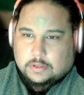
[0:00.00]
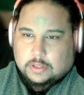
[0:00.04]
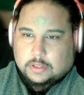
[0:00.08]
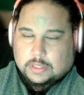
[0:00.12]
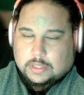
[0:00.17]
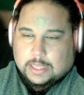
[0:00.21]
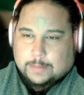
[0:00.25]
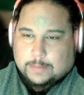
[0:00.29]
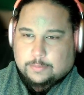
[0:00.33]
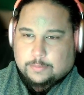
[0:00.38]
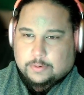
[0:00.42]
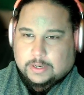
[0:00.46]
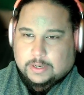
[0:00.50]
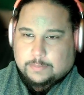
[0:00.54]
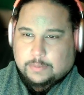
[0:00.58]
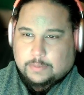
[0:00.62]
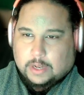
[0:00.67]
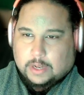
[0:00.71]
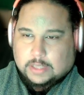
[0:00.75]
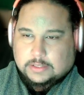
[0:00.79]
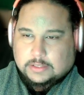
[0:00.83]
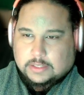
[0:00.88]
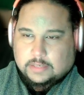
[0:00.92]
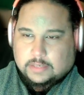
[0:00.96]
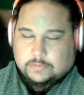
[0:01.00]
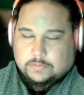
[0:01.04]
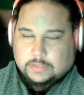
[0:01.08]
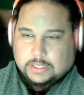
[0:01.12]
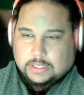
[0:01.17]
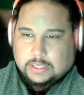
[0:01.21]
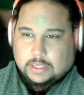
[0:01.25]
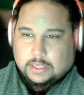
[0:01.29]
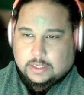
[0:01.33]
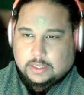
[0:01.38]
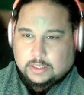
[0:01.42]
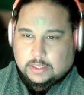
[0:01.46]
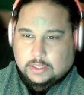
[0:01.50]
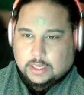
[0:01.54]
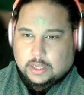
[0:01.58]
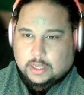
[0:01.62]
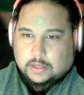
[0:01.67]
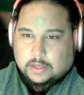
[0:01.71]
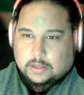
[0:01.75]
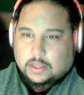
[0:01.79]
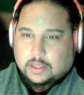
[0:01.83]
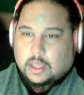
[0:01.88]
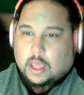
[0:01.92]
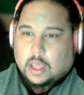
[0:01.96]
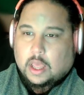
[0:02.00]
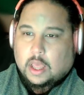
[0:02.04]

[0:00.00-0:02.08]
collaborate positively. Yuck.